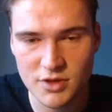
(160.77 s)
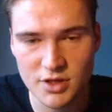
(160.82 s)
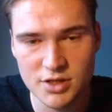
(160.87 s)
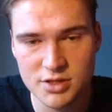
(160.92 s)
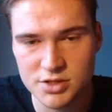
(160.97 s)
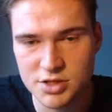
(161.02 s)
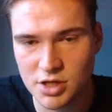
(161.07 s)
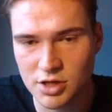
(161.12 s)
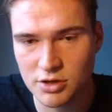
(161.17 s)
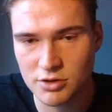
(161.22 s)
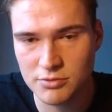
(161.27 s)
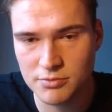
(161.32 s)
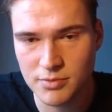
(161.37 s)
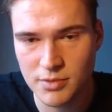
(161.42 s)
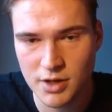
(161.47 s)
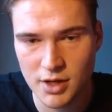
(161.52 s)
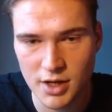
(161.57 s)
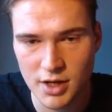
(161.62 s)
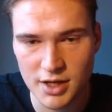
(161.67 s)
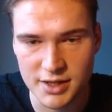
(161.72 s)
So
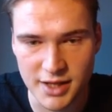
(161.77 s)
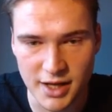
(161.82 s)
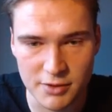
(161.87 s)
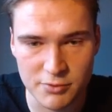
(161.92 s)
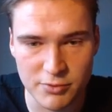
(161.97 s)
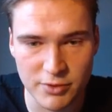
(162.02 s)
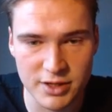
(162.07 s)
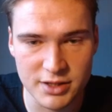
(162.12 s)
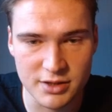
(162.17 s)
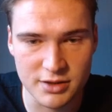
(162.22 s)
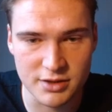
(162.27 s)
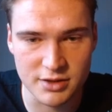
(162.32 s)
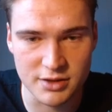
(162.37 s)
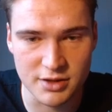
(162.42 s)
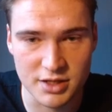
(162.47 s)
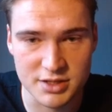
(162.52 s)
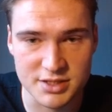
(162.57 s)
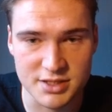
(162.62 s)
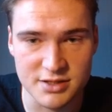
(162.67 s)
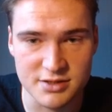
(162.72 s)
that really
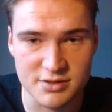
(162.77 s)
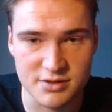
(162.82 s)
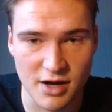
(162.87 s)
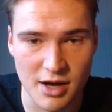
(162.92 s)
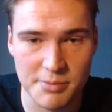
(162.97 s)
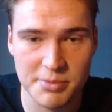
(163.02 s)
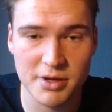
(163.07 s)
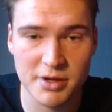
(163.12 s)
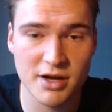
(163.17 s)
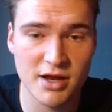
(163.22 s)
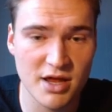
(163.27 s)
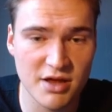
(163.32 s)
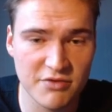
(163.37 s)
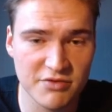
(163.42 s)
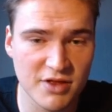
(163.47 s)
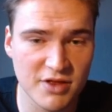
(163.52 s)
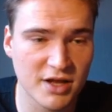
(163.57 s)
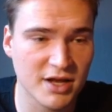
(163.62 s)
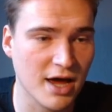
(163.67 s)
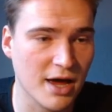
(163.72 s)
does need to happen. If
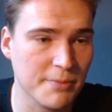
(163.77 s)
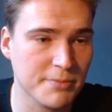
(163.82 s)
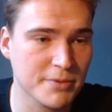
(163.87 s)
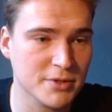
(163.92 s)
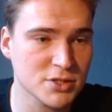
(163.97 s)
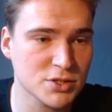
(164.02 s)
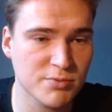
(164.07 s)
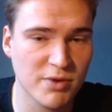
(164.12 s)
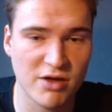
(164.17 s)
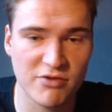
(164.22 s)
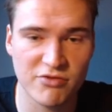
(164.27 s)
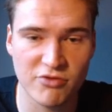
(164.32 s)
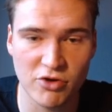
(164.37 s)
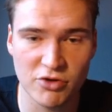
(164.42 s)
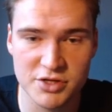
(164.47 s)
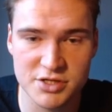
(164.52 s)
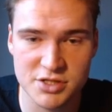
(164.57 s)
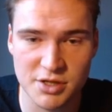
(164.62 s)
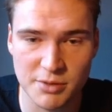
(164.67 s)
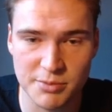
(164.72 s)
that happens, we have all
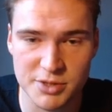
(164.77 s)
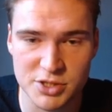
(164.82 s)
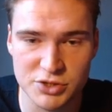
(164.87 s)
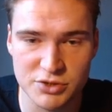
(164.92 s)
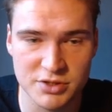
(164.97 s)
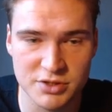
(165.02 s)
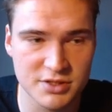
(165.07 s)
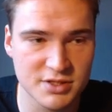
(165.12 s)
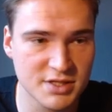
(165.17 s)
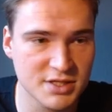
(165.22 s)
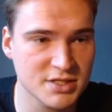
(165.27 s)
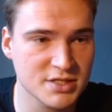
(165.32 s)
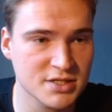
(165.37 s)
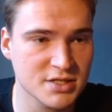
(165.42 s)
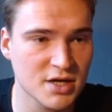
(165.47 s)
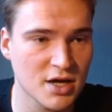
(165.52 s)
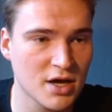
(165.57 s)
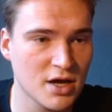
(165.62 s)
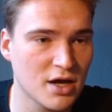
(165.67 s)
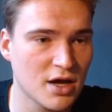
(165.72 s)
these opportunities.
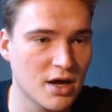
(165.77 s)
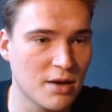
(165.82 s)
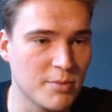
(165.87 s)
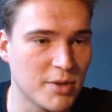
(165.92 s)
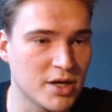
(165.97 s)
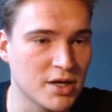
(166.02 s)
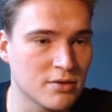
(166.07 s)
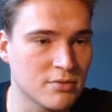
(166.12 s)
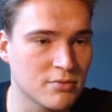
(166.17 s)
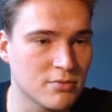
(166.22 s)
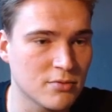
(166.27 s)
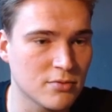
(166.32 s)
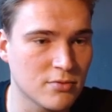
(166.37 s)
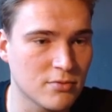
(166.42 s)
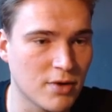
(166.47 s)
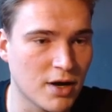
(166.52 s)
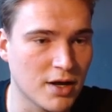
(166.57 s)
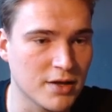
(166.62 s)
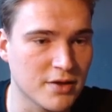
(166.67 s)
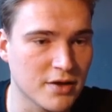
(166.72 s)
I mean,
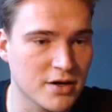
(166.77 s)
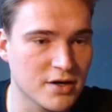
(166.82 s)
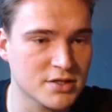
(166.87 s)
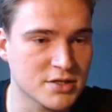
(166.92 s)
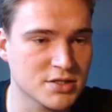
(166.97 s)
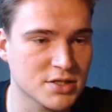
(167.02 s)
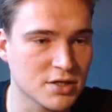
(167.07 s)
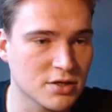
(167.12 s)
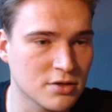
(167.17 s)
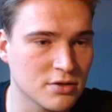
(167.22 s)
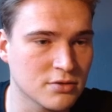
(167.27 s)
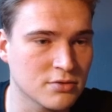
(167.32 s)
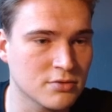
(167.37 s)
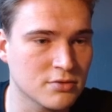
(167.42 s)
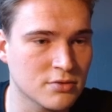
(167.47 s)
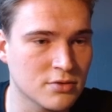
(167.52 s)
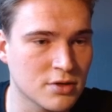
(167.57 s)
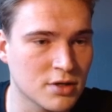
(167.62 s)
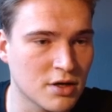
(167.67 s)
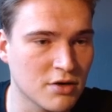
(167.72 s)
right here, so
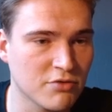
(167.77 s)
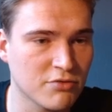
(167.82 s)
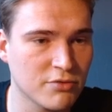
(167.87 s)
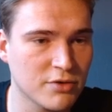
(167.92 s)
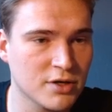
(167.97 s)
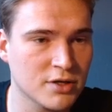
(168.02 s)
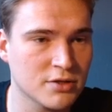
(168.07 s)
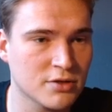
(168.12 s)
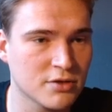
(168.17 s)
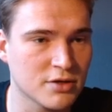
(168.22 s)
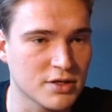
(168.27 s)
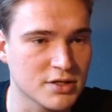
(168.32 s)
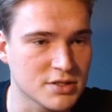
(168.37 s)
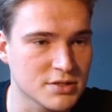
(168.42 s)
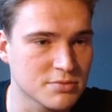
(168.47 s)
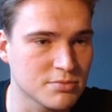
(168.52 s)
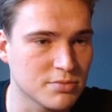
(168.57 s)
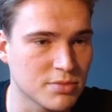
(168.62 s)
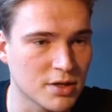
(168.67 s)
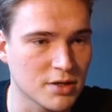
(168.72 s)
I never really do this,
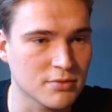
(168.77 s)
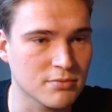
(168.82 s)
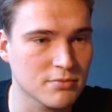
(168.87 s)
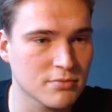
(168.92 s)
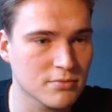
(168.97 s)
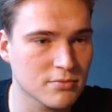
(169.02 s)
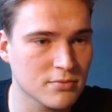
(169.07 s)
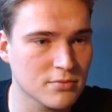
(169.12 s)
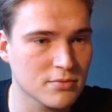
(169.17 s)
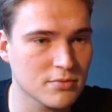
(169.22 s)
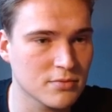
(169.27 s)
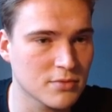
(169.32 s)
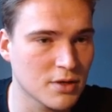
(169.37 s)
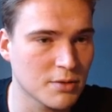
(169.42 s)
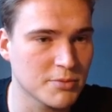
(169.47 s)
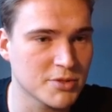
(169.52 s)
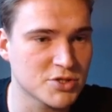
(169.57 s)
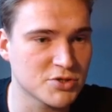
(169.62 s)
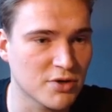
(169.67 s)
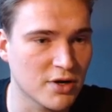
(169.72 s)
but let
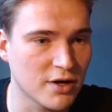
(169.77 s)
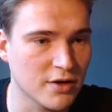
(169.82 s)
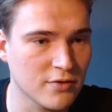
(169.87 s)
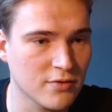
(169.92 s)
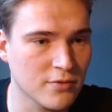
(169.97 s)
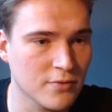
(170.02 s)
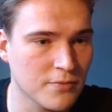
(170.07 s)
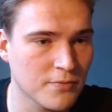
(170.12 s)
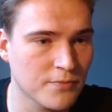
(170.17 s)
me try it.